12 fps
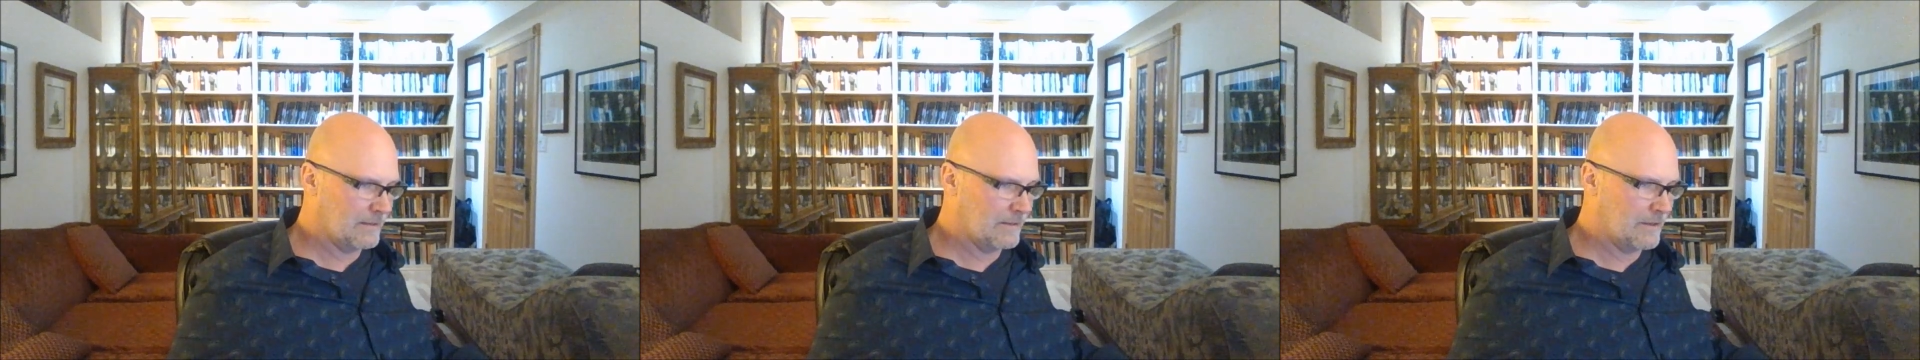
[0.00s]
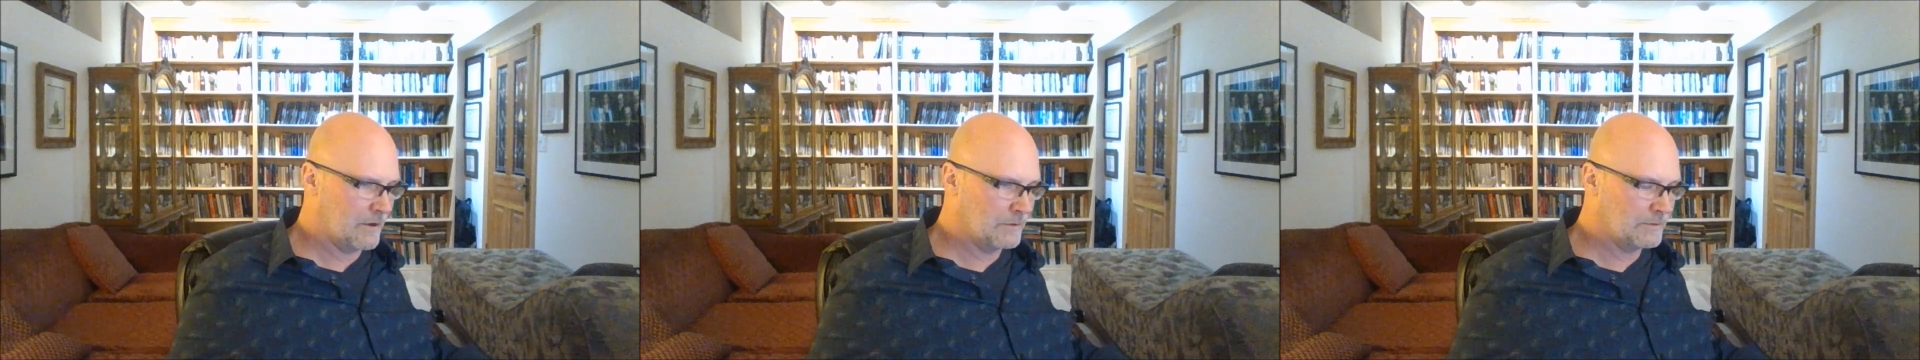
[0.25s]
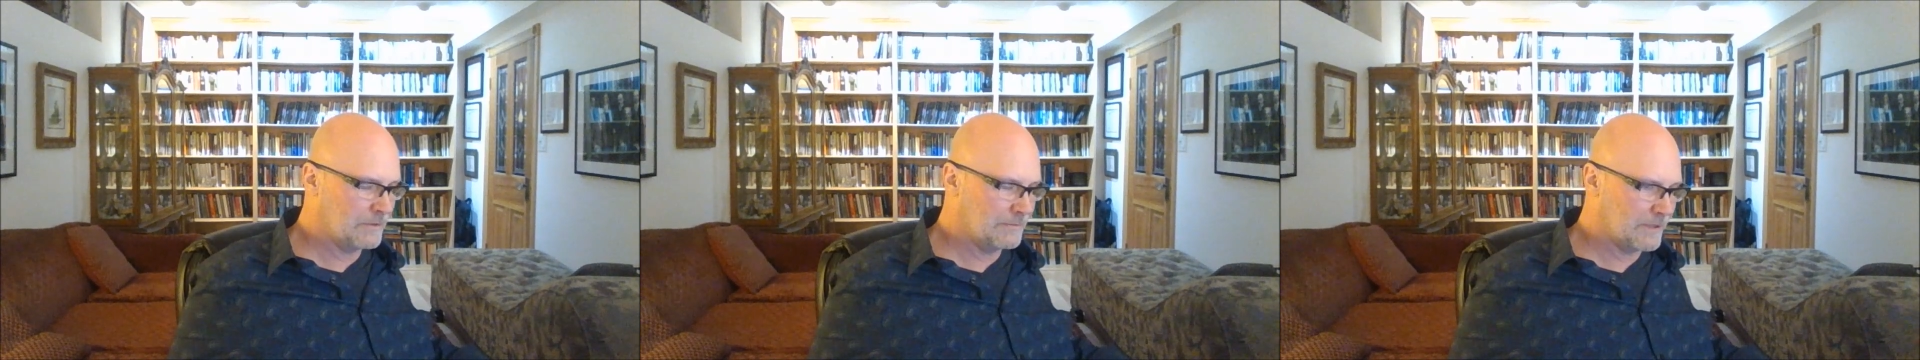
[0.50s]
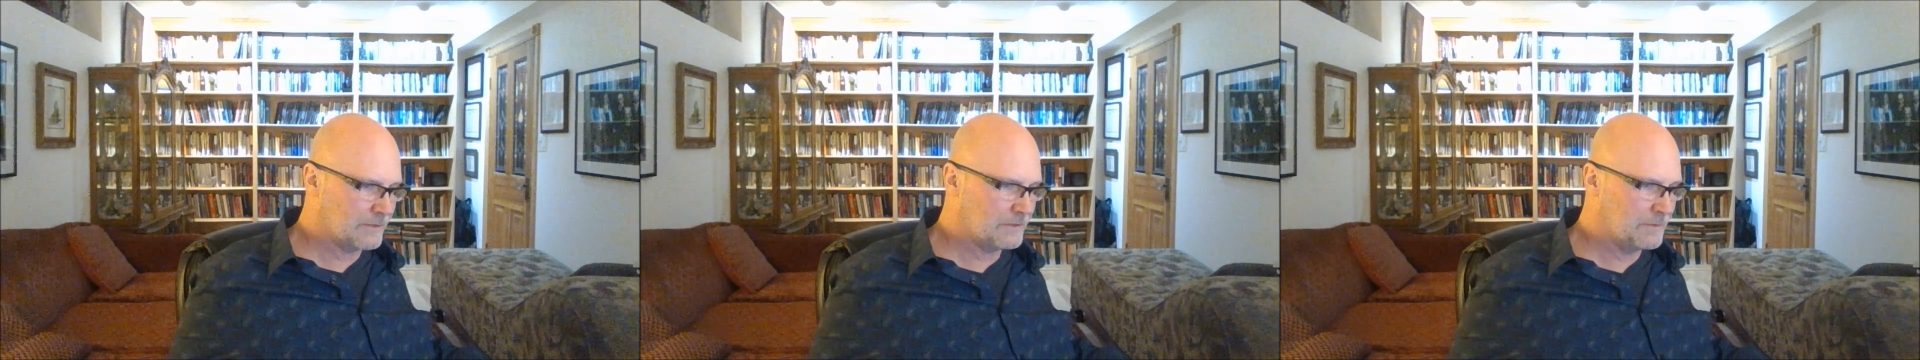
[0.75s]
Those
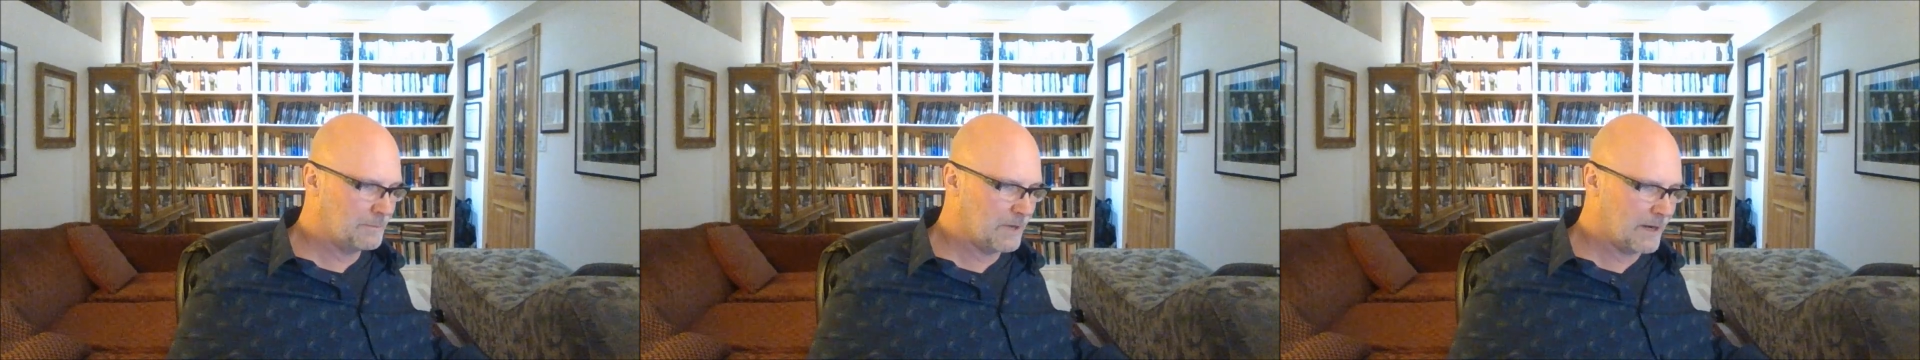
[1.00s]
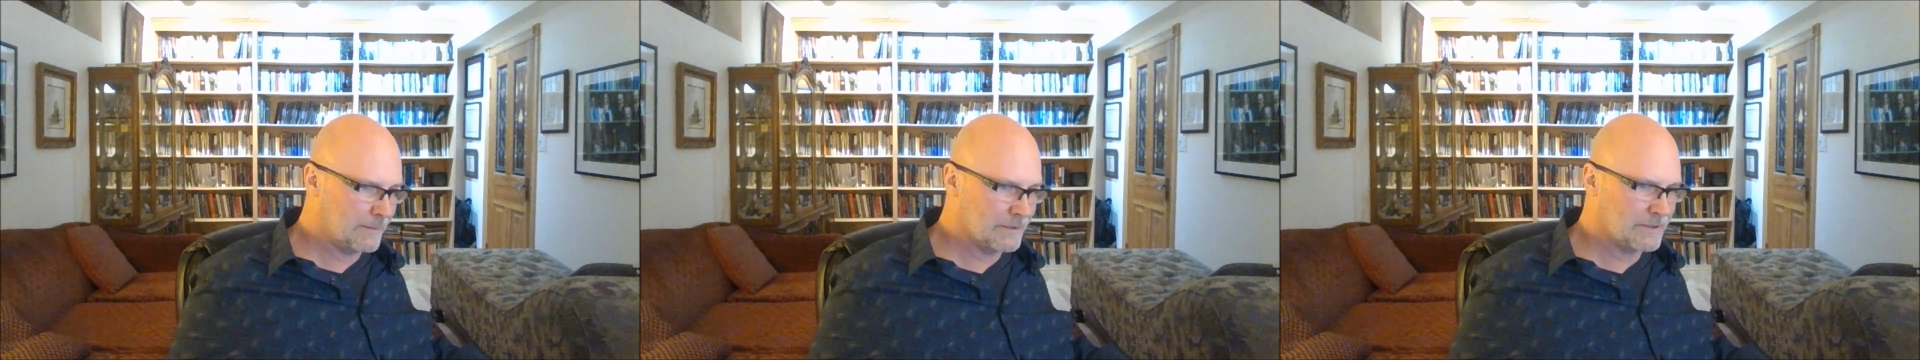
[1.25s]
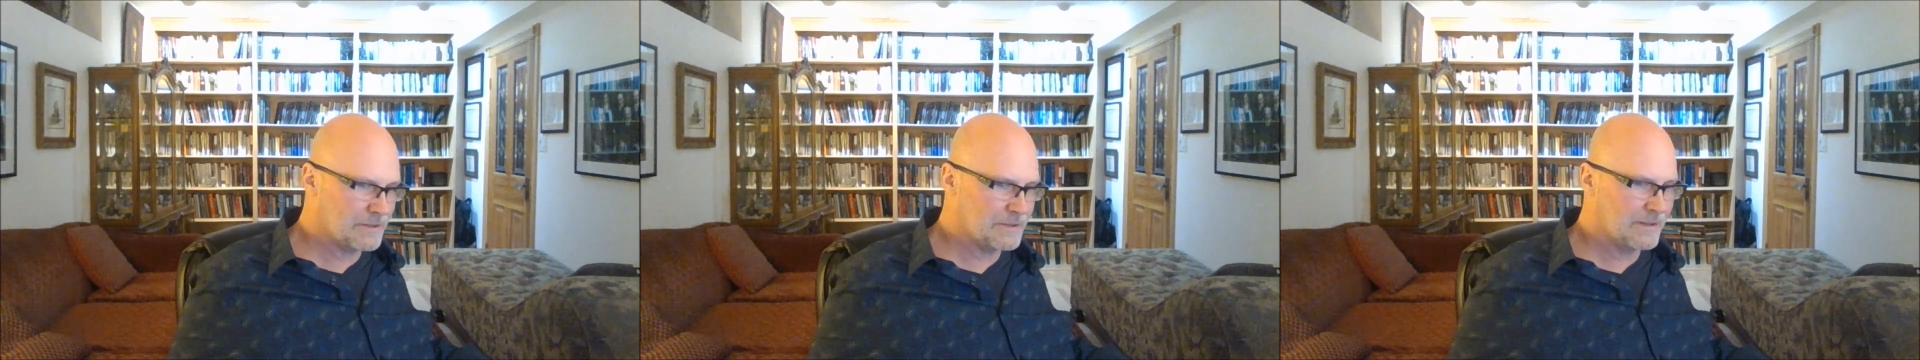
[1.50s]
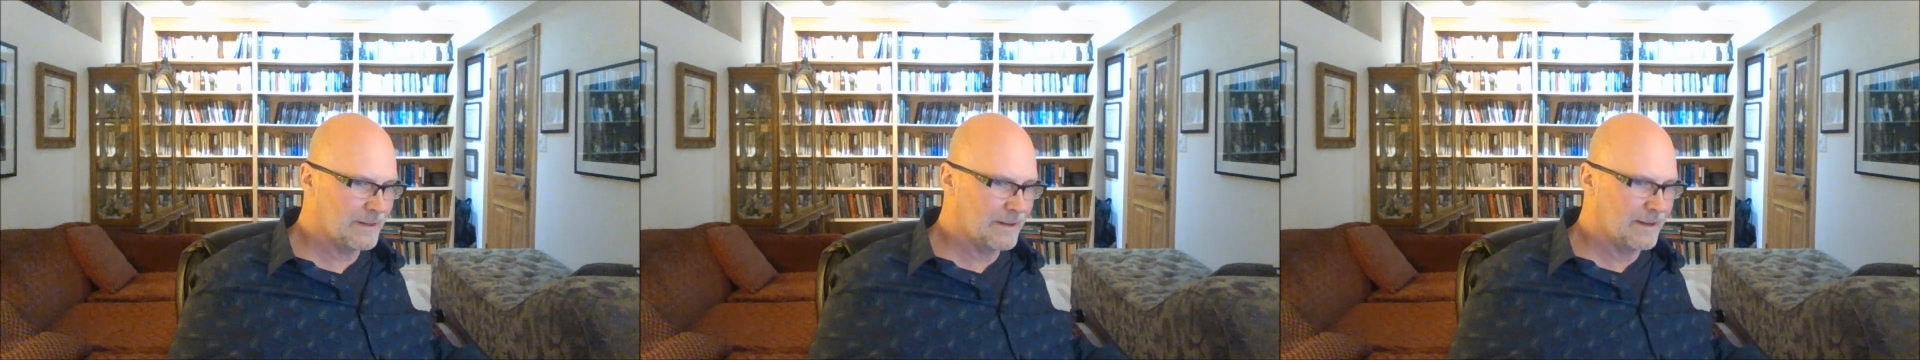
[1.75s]
of us who publish